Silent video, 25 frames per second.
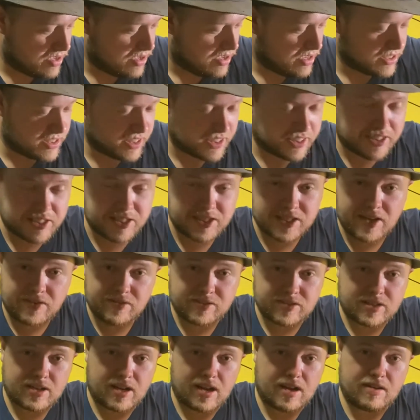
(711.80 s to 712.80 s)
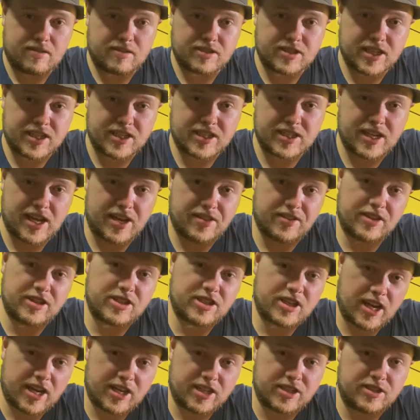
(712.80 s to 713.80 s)
67 style. 68, they
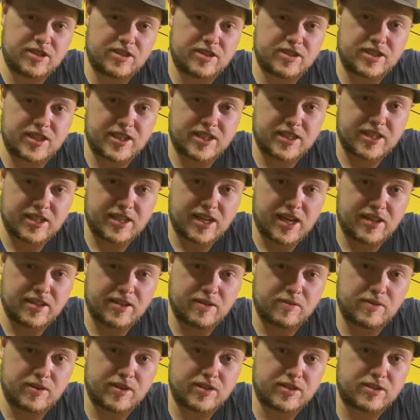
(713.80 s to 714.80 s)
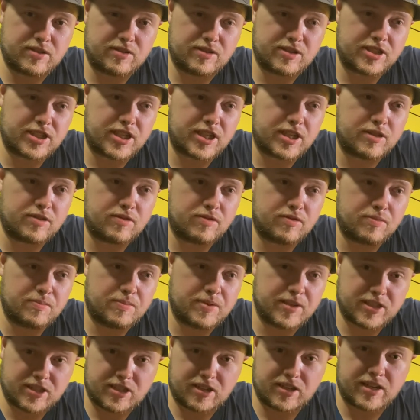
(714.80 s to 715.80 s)
changed it. 68, they went to a single
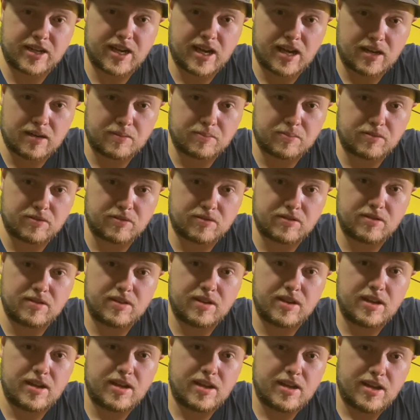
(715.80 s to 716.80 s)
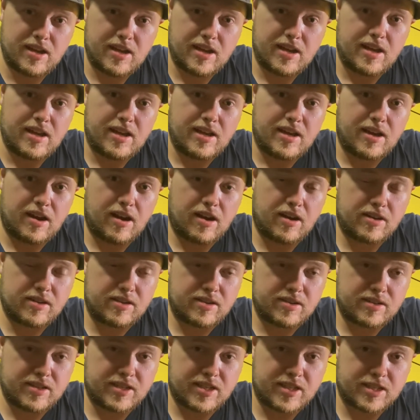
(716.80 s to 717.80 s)
piston caliper on
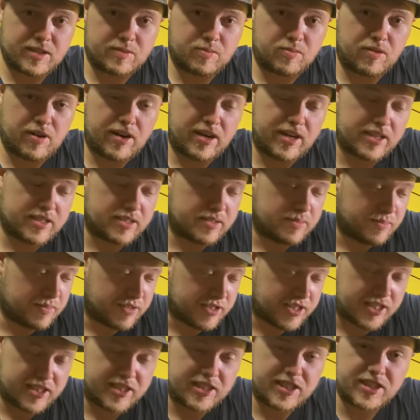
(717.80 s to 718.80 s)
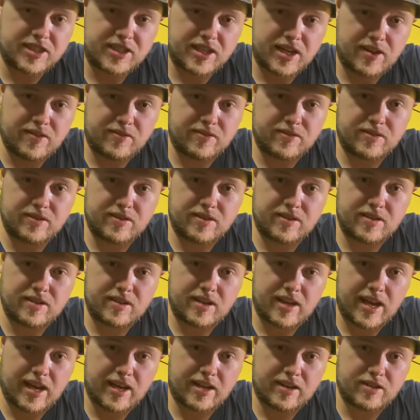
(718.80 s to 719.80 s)
the disc brakes, but 67
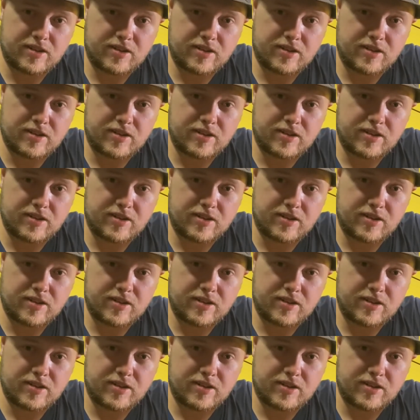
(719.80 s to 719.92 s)
had